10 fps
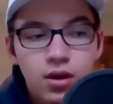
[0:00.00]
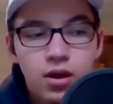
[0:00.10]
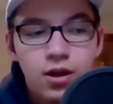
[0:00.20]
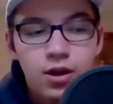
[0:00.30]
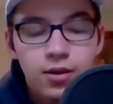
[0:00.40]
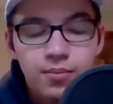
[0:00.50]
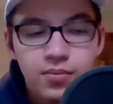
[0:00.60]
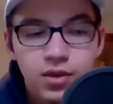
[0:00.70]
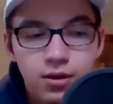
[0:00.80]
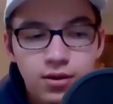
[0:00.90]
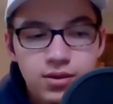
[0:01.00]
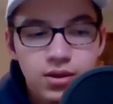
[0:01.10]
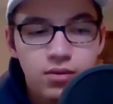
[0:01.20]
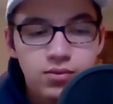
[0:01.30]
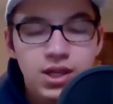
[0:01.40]
it
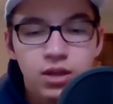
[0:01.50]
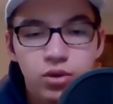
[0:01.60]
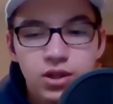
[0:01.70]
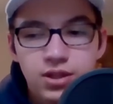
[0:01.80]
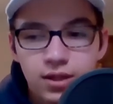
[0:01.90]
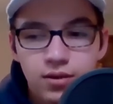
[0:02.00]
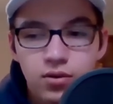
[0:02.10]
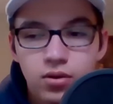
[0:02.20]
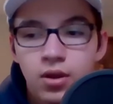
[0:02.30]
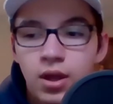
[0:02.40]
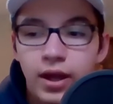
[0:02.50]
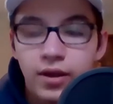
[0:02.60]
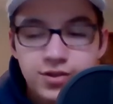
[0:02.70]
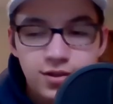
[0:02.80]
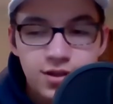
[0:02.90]
was getting pretty technical. I
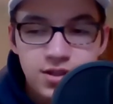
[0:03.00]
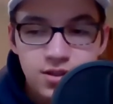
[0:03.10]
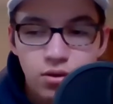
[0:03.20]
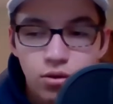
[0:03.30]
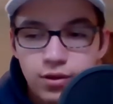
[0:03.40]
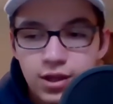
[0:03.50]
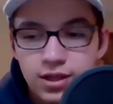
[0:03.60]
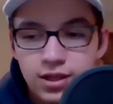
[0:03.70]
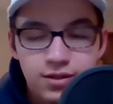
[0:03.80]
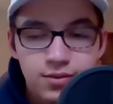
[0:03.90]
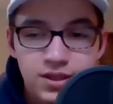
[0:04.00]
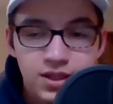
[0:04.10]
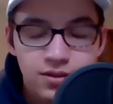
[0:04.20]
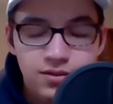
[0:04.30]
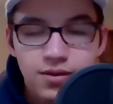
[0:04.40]
also listened to the whole thing in like two
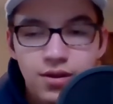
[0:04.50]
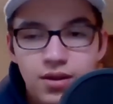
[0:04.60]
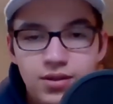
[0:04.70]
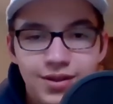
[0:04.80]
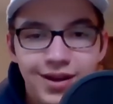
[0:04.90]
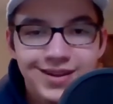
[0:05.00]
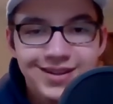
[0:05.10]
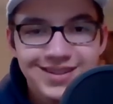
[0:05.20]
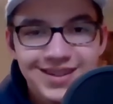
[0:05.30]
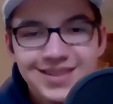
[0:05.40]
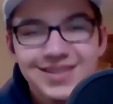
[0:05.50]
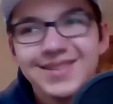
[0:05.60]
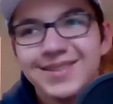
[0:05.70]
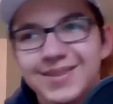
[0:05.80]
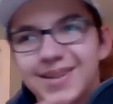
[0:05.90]
sittings, so
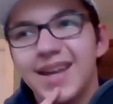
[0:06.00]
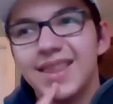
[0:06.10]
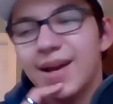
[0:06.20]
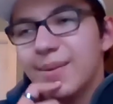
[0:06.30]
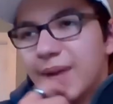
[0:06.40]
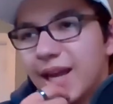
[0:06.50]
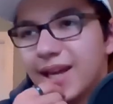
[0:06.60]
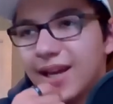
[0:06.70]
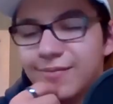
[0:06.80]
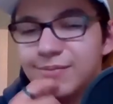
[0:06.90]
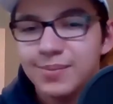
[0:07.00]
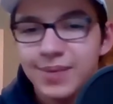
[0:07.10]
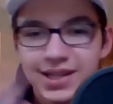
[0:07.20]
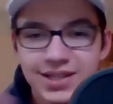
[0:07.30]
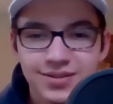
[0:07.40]
so that might have been
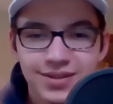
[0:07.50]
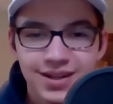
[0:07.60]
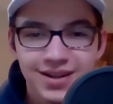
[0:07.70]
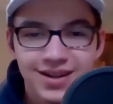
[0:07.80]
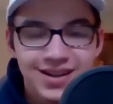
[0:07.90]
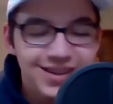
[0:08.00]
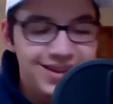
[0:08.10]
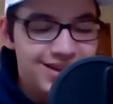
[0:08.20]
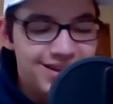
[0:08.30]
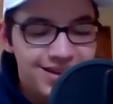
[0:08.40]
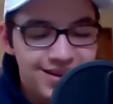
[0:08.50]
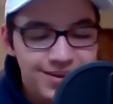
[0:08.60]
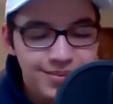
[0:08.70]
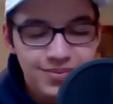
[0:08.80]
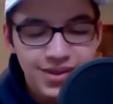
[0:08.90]
my issue there.
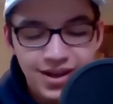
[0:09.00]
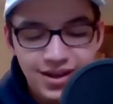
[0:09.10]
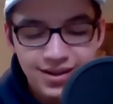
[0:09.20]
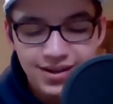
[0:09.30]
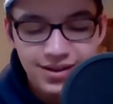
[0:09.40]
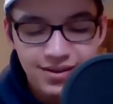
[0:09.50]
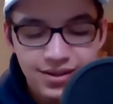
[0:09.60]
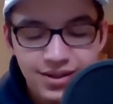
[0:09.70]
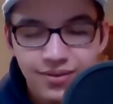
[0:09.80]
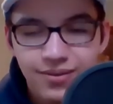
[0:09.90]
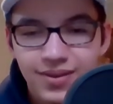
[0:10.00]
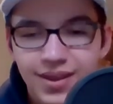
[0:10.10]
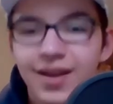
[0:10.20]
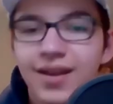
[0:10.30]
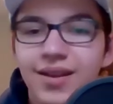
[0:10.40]
Not, yeah,
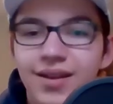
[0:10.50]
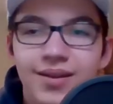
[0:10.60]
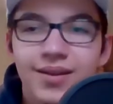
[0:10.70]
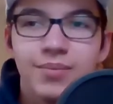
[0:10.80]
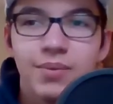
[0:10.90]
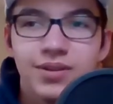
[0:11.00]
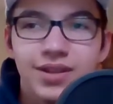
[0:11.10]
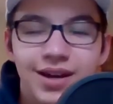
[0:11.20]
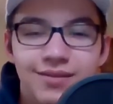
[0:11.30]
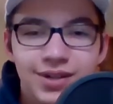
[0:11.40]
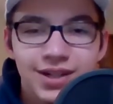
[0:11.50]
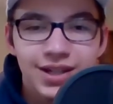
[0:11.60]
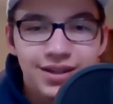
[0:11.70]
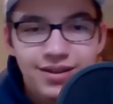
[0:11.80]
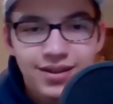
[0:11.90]
maybe not
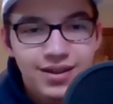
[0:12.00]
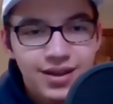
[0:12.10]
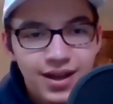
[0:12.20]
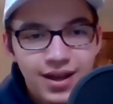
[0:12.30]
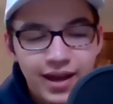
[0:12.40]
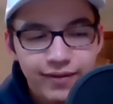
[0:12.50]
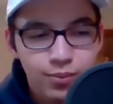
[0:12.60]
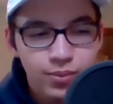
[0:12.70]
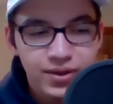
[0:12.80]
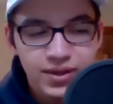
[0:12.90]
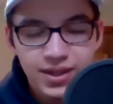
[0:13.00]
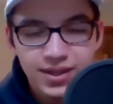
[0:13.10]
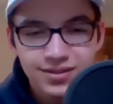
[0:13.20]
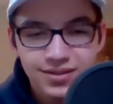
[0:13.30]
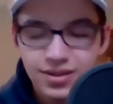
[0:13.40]
reading half the book and
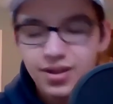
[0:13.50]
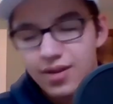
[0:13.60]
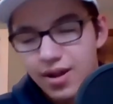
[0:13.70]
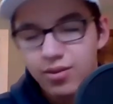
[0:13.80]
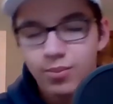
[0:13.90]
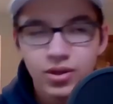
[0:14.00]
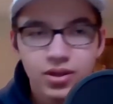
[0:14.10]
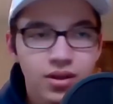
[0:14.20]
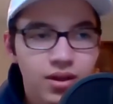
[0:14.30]
then the other half of the book.